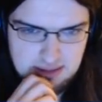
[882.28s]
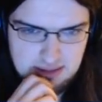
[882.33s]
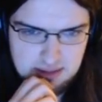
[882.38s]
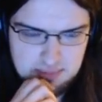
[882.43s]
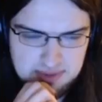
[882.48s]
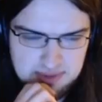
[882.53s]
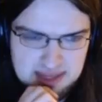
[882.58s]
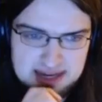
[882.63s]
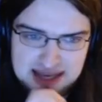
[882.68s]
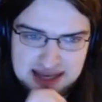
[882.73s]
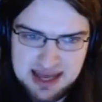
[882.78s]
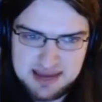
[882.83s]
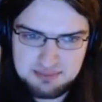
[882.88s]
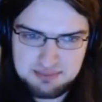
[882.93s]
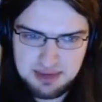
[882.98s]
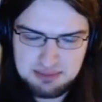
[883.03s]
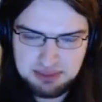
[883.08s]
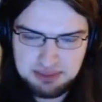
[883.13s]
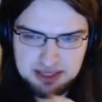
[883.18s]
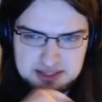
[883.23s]
then again,
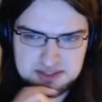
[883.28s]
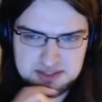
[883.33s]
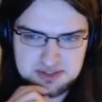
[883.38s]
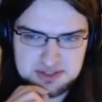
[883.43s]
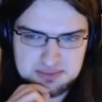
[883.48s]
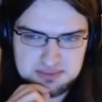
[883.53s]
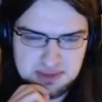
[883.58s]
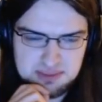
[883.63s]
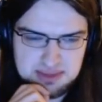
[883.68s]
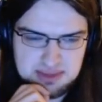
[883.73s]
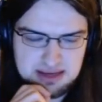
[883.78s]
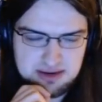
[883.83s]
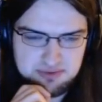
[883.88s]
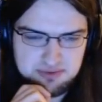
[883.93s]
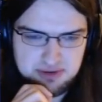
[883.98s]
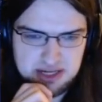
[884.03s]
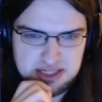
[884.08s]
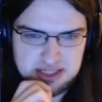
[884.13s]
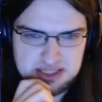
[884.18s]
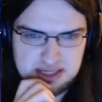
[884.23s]
my Blastoise might be out of
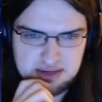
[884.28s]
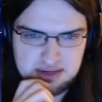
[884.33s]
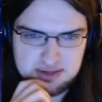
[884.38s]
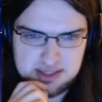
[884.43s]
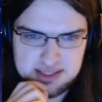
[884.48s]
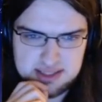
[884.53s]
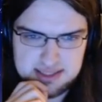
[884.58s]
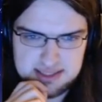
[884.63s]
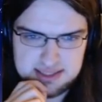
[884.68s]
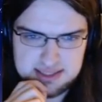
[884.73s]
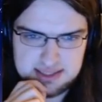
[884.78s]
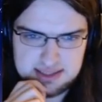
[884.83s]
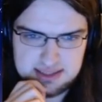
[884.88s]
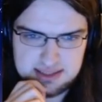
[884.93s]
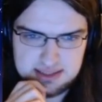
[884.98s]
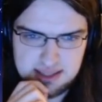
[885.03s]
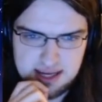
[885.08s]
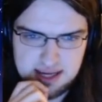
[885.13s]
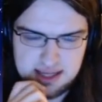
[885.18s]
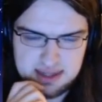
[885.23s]
range now, because
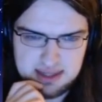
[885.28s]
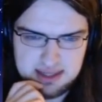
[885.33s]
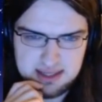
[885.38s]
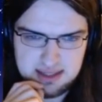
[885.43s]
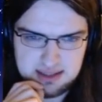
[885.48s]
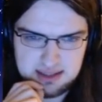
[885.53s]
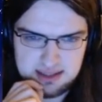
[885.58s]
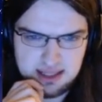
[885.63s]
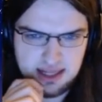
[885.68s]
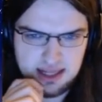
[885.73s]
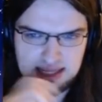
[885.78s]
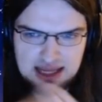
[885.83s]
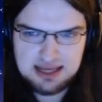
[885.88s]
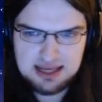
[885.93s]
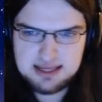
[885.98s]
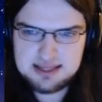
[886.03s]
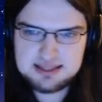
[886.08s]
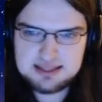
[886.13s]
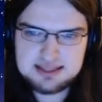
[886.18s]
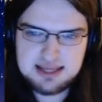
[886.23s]
I think, like,
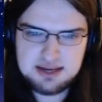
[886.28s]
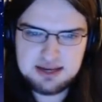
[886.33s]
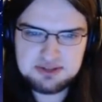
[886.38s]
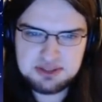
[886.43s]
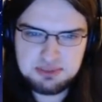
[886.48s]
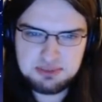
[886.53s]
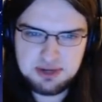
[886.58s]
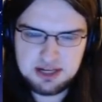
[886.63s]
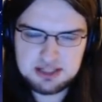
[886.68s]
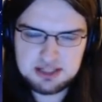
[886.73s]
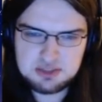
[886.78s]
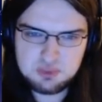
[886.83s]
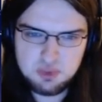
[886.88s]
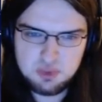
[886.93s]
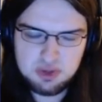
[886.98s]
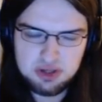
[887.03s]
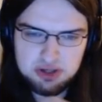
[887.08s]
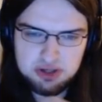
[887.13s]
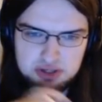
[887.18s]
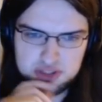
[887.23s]
Clanging Scales at
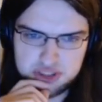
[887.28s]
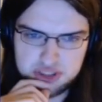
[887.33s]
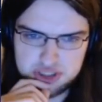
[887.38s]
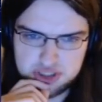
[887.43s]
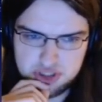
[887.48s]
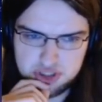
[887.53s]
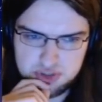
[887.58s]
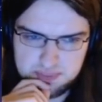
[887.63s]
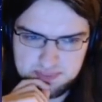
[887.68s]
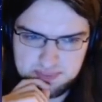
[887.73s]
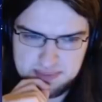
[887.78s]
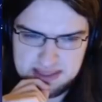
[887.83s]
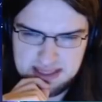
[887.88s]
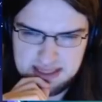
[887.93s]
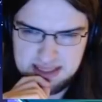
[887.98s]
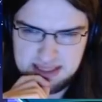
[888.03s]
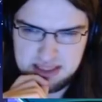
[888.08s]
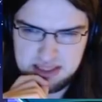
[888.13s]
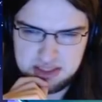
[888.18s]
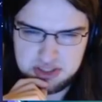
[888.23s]
+1 should
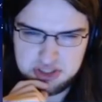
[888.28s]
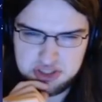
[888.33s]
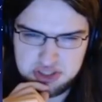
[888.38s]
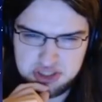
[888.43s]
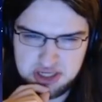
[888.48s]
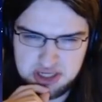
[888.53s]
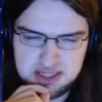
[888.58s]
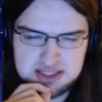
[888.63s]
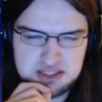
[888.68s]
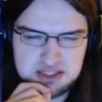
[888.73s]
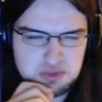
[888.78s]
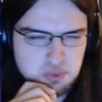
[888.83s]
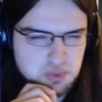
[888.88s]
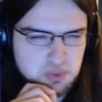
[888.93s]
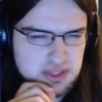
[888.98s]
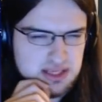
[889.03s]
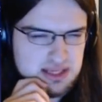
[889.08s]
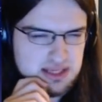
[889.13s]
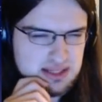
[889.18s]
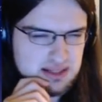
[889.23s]
be just
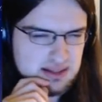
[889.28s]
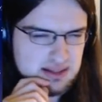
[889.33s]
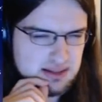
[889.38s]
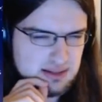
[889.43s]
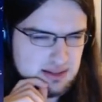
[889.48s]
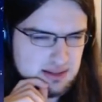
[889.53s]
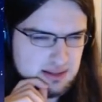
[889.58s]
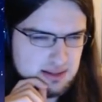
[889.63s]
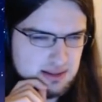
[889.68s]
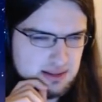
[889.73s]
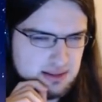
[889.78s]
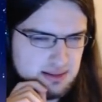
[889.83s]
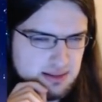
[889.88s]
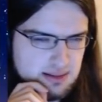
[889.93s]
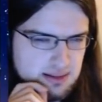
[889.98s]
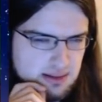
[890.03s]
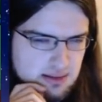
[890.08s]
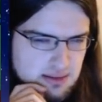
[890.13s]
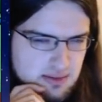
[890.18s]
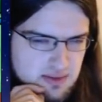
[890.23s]
weaker
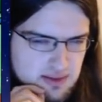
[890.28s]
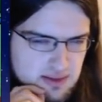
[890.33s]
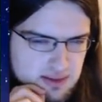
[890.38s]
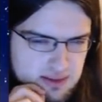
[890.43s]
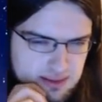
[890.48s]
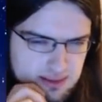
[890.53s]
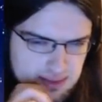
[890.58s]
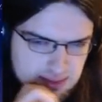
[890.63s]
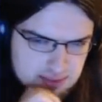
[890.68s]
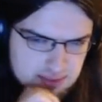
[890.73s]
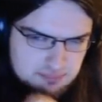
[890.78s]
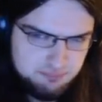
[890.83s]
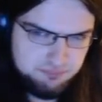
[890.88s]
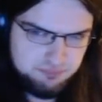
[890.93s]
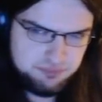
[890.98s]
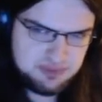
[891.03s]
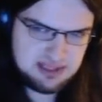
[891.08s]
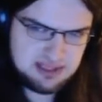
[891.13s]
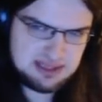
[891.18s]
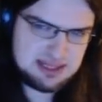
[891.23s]
than
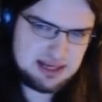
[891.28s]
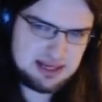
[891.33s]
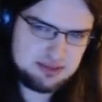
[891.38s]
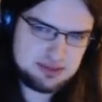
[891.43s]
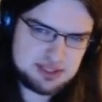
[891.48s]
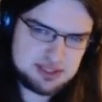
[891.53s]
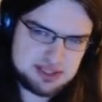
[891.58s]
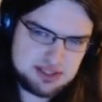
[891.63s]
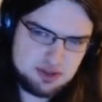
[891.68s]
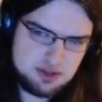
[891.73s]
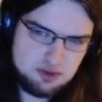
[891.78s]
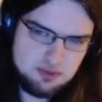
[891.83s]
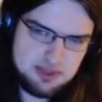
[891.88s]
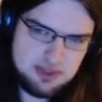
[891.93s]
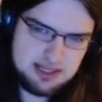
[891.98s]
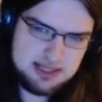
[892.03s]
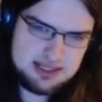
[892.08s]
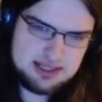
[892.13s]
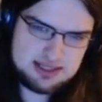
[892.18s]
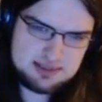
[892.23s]
Clangorous Soul
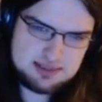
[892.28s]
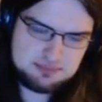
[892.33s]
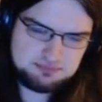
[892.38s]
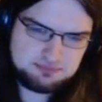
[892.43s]
Blaze.